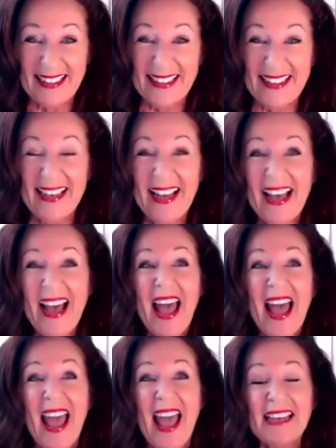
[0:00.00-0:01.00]

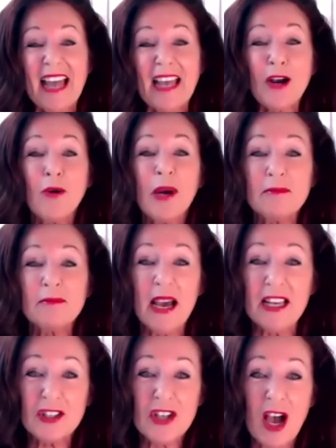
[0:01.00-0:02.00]
and I quit
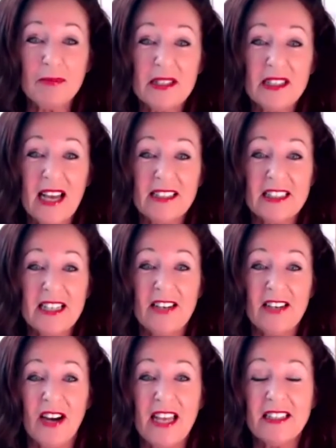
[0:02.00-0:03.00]
my job in
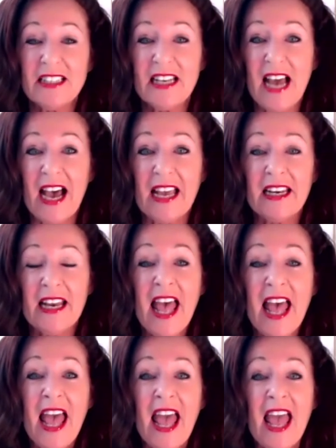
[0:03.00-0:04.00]
1989
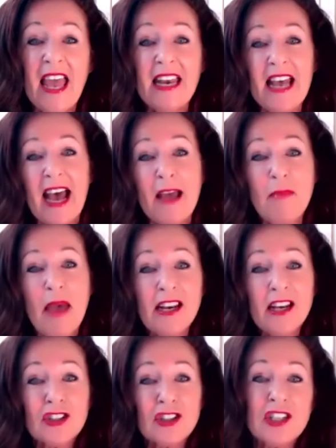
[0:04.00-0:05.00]
and I
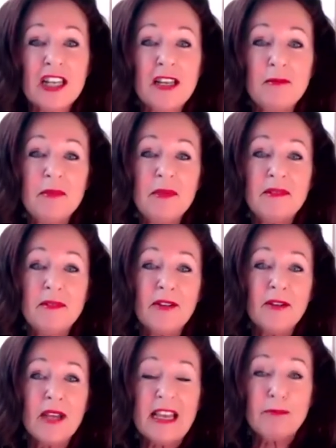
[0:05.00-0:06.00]
managed him,
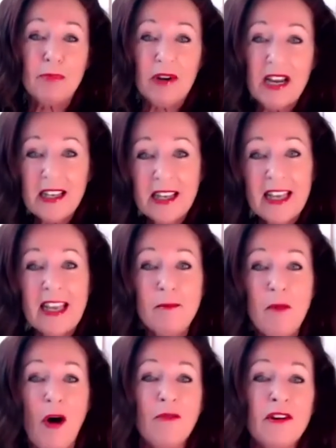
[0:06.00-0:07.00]
bringing
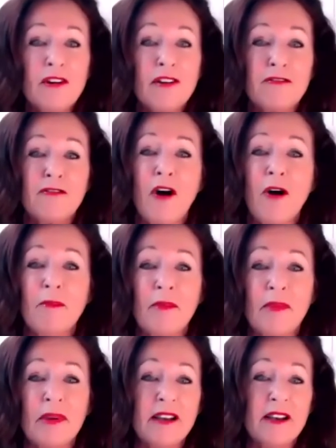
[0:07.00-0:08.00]
him over
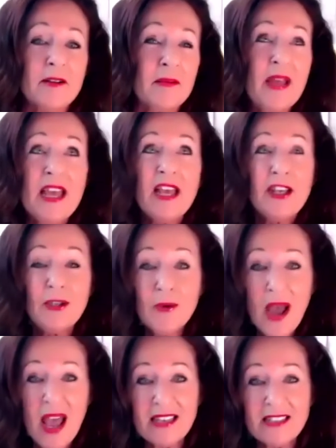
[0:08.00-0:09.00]
from um,
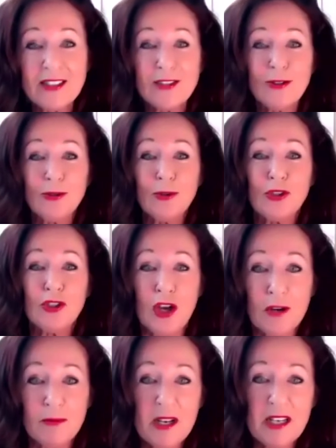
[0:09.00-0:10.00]
U.S. to
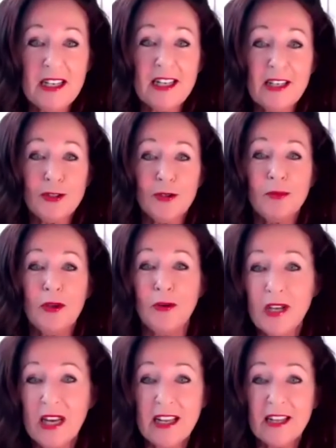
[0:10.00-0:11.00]
Germany, to
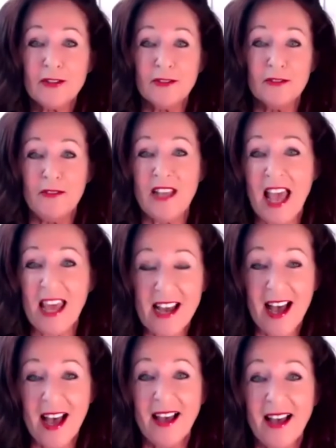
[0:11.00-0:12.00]
Munich, to
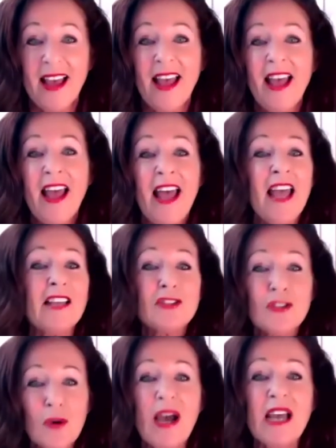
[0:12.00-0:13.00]
Vienna, and
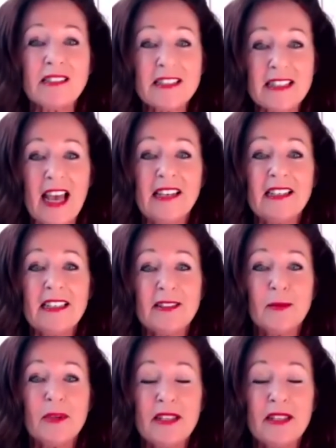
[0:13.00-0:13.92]
so I studied